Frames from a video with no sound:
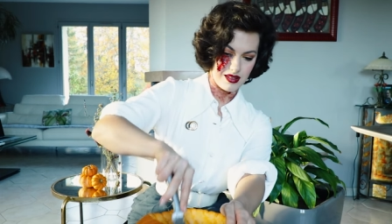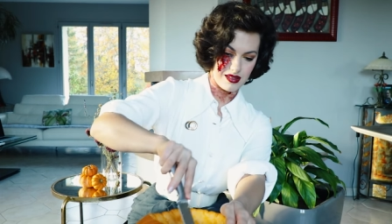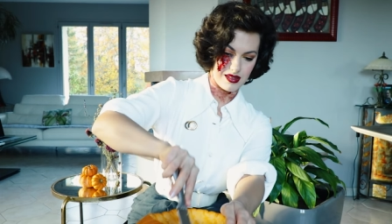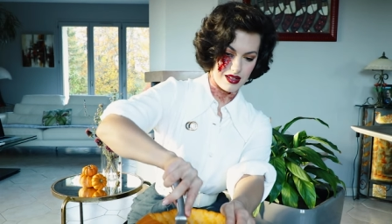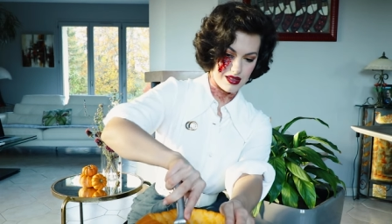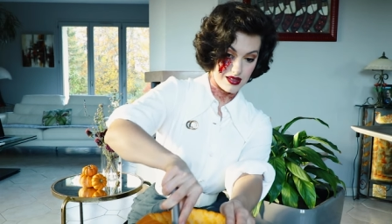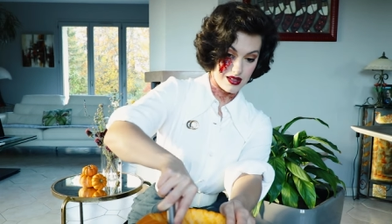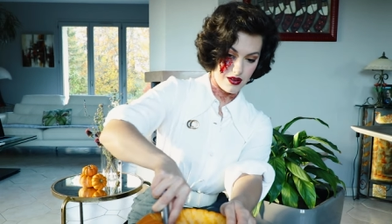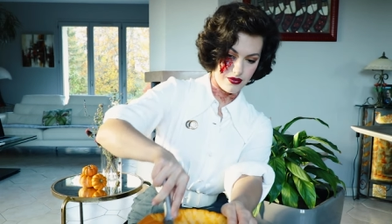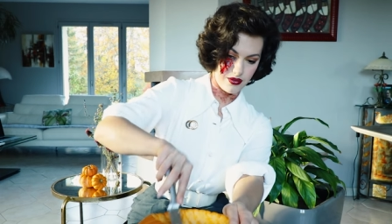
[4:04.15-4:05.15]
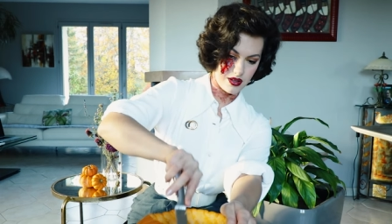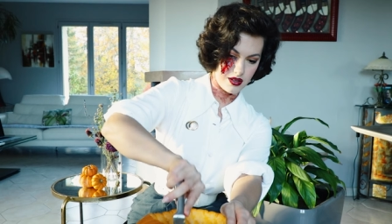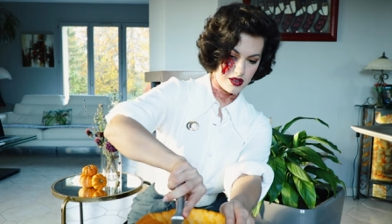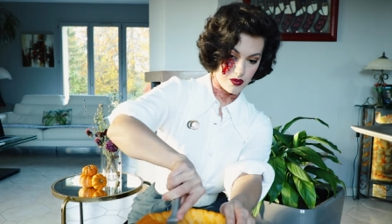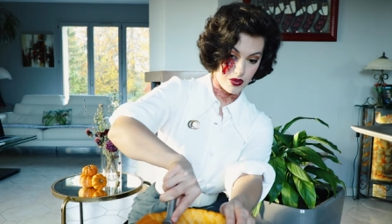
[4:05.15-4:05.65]
seeds and stuff.
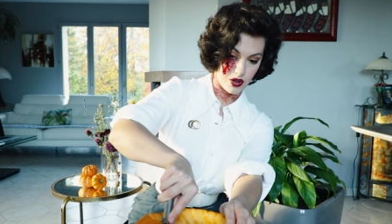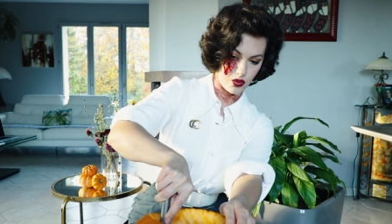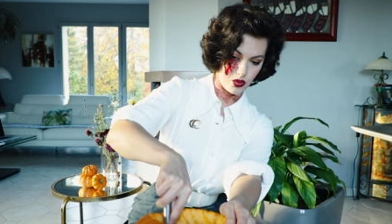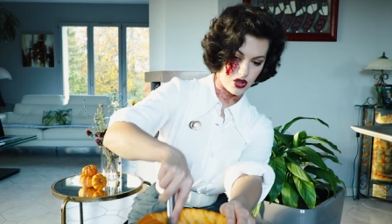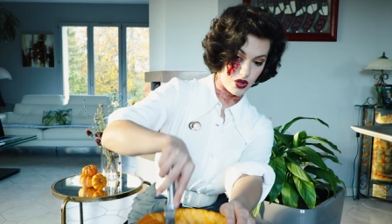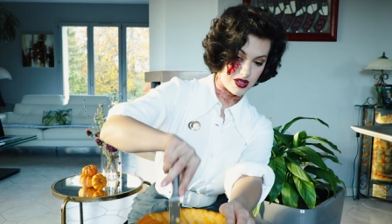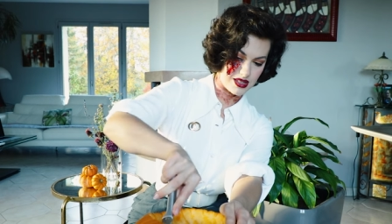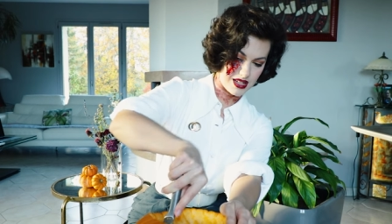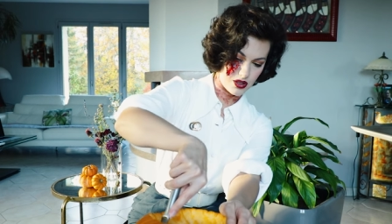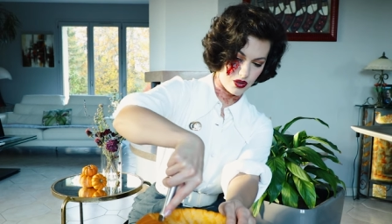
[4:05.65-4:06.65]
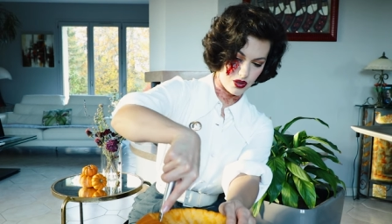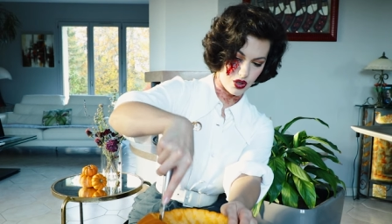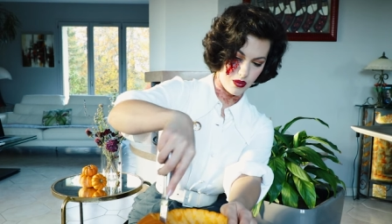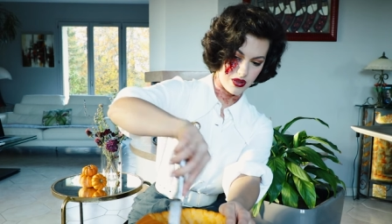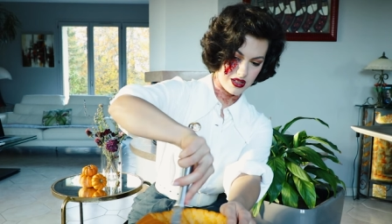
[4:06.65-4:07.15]
Sprinkle toasted seeds on the
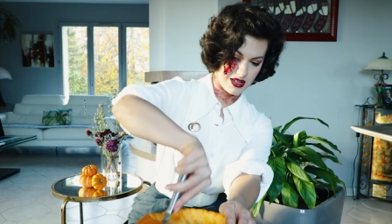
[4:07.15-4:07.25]
top.